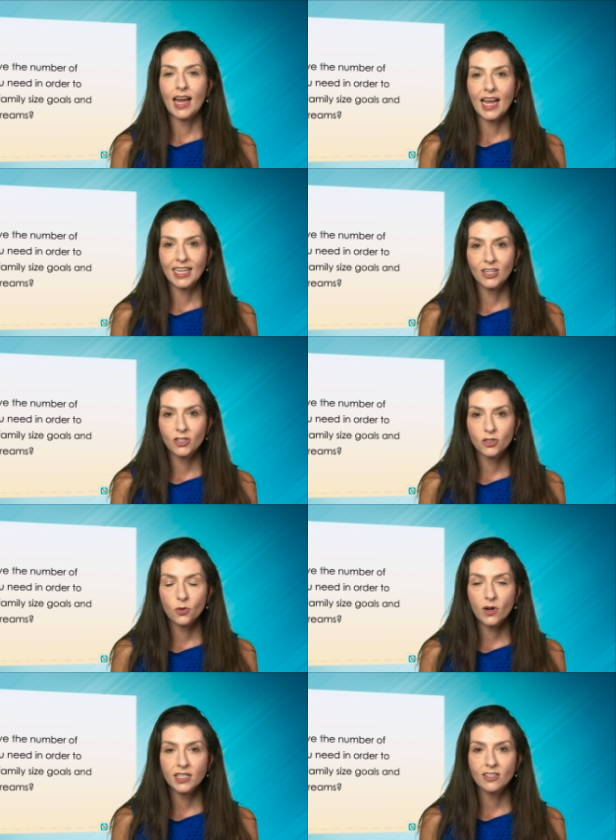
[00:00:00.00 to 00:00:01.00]
I hear
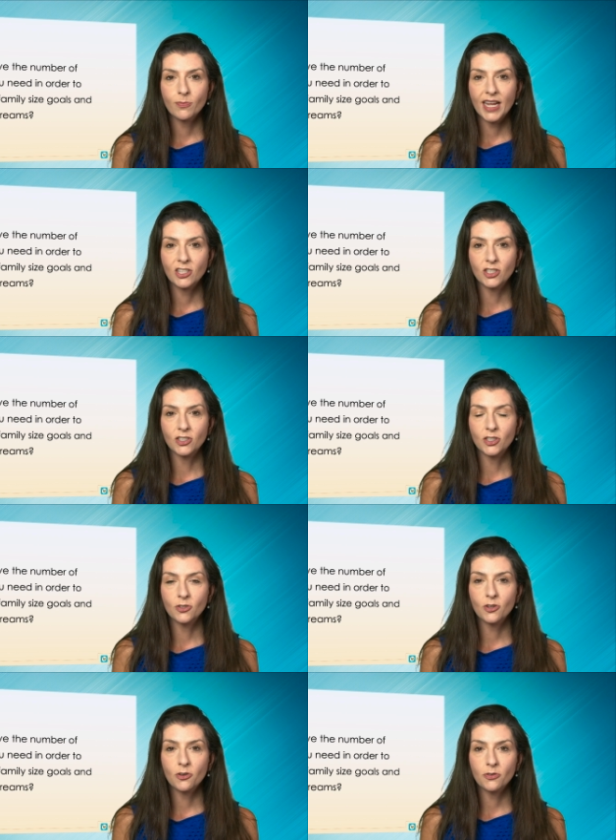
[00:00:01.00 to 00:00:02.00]
stories of patients
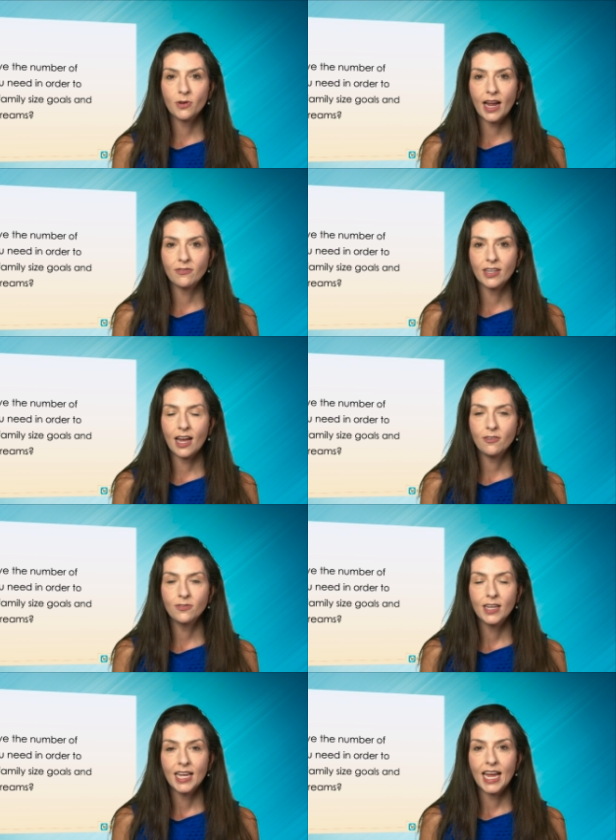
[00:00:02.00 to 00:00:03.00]
who go through IVF